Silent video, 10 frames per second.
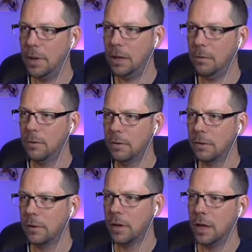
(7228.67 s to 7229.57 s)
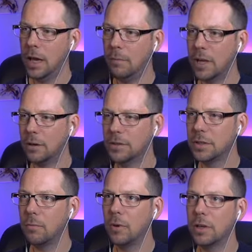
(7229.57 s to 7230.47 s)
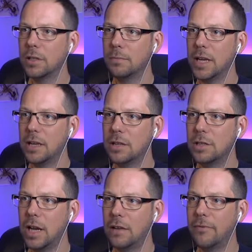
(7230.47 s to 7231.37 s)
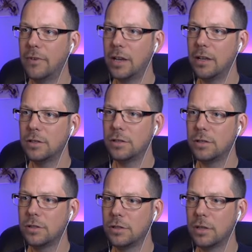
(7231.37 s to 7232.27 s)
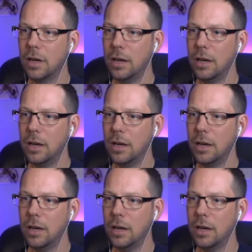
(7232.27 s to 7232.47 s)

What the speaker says: blue, and we also want it to be jellyfish.